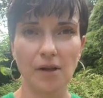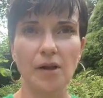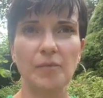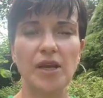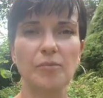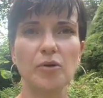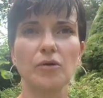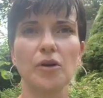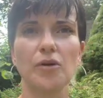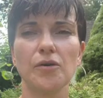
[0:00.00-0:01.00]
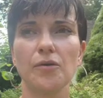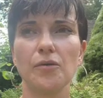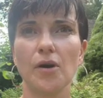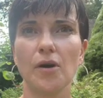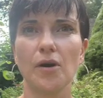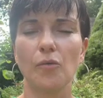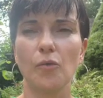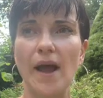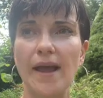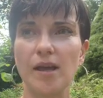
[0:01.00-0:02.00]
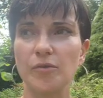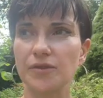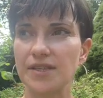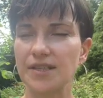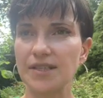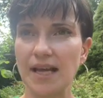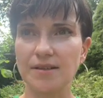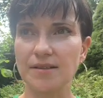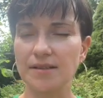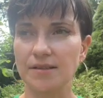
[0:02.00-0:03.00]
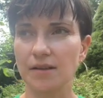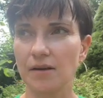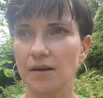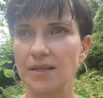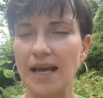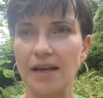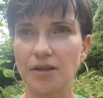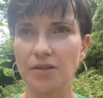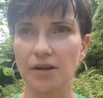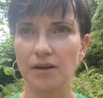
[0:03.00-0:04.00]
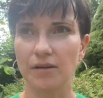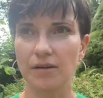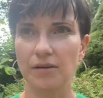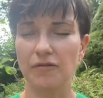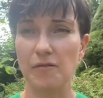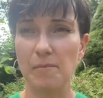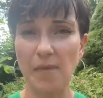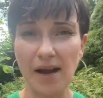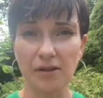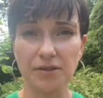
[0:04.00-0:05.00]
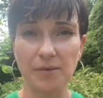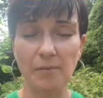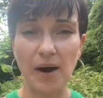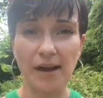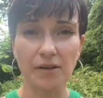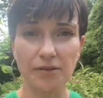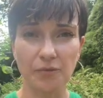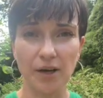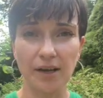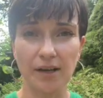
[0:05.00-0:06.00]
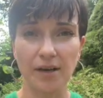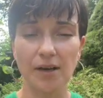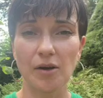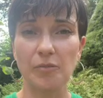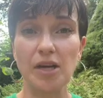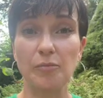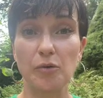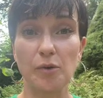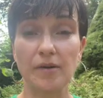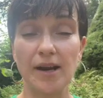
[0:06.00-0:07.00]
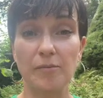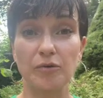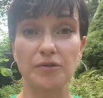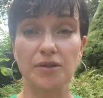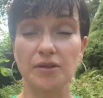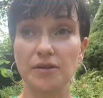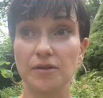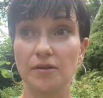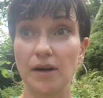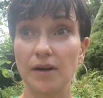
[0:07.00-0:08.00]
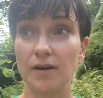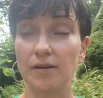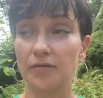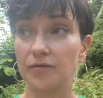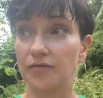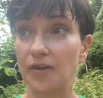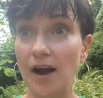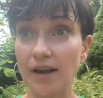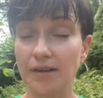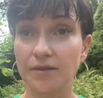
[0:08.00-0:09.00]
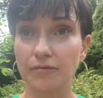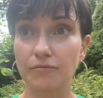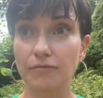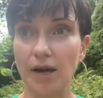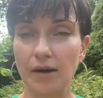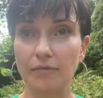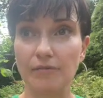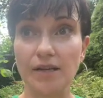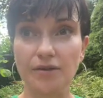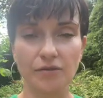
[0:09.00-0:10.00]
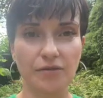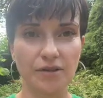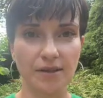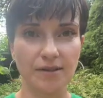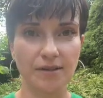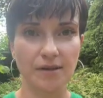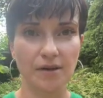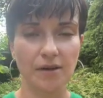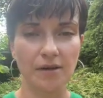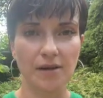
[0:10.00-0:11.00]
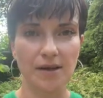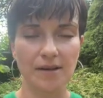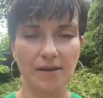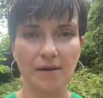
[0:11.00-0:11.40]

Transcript: people who were able to sense danger from miles and miles away, people who are able to find resources, right?